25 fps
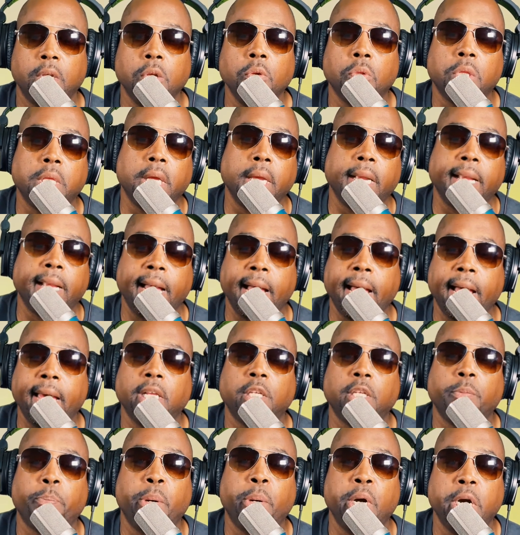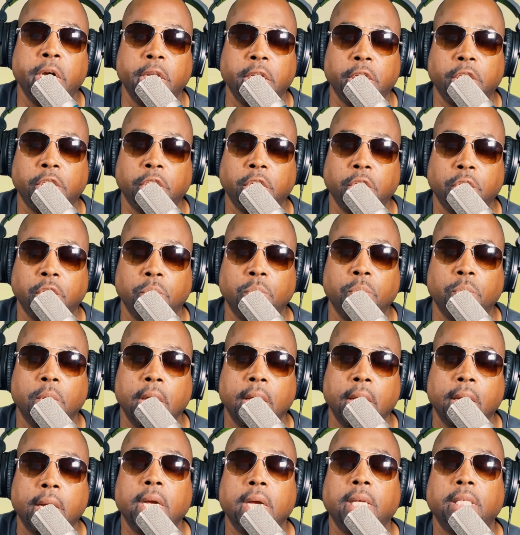You think God is punishing you
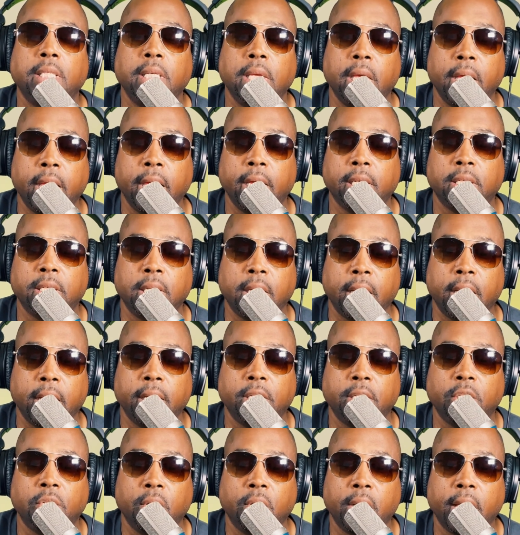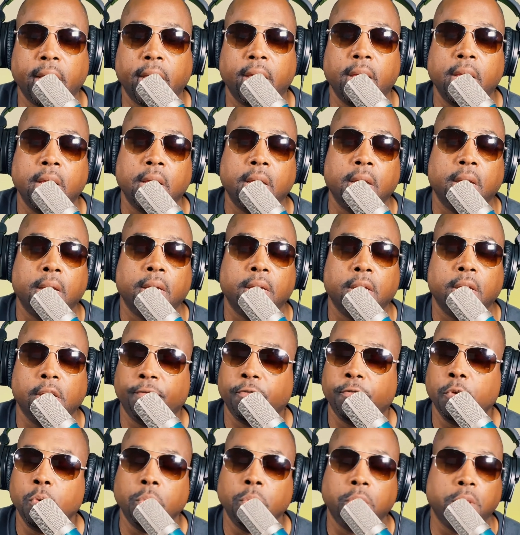because he X'd her out your life.
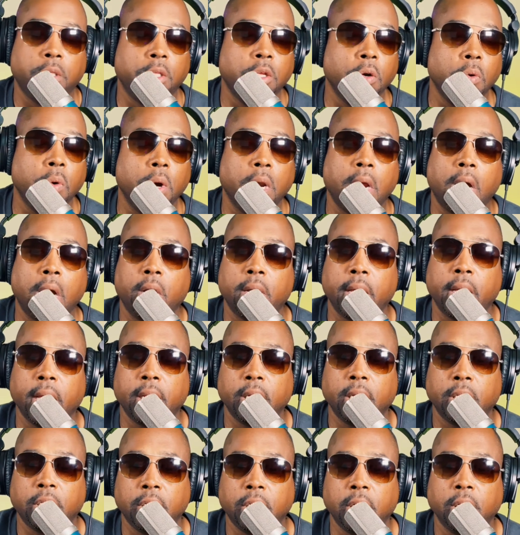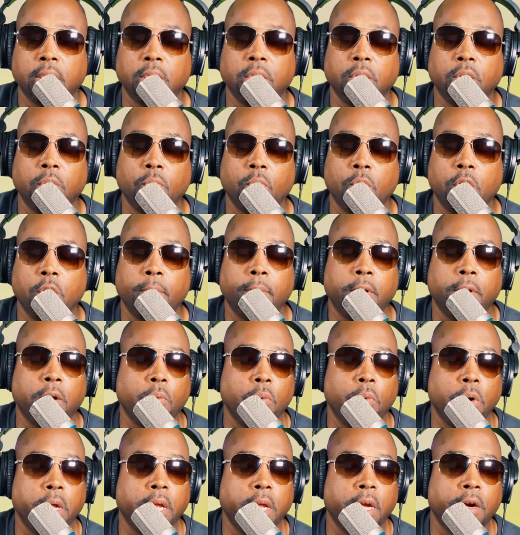If you were doing all kind of shit to the woman
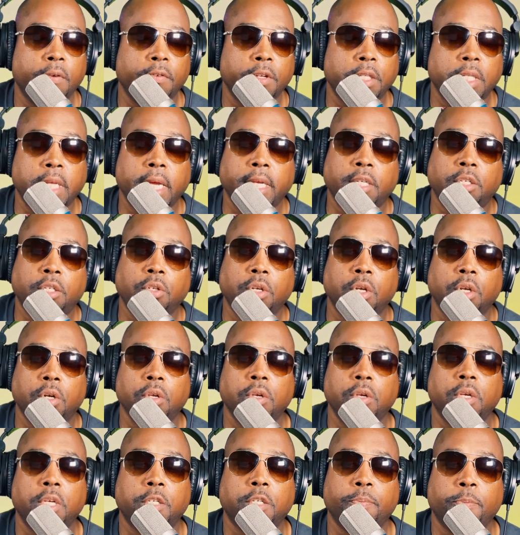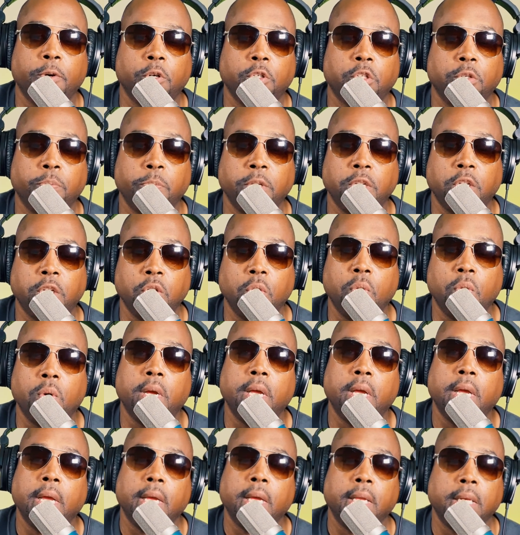or whatever that you know you ain't supposed to be
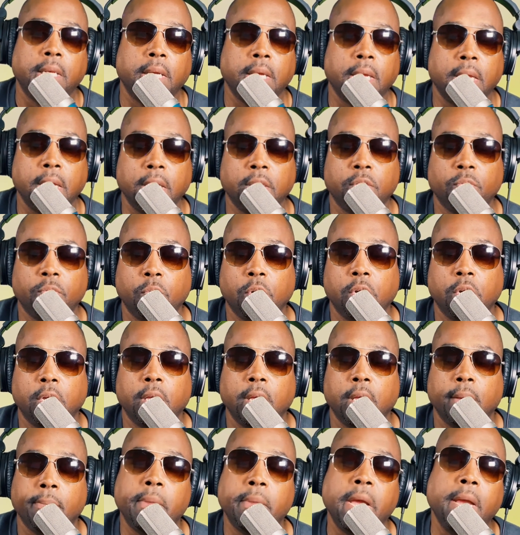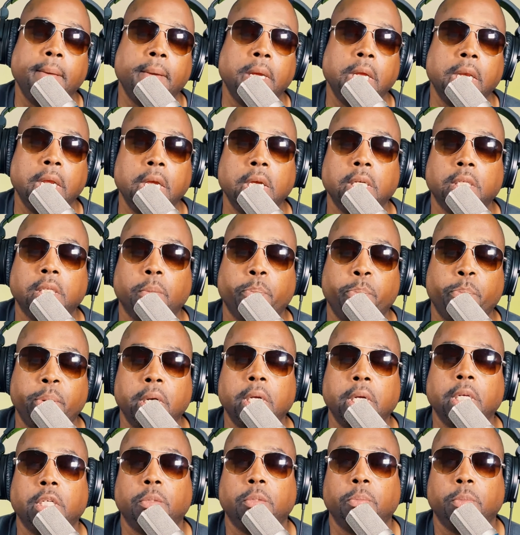doing, then guess what? Maybe it is a
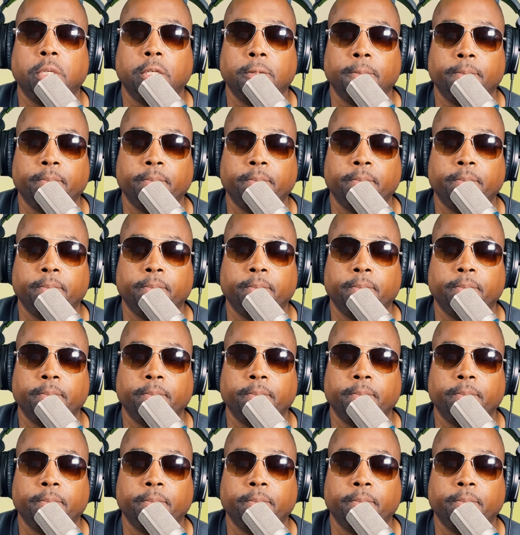punishment.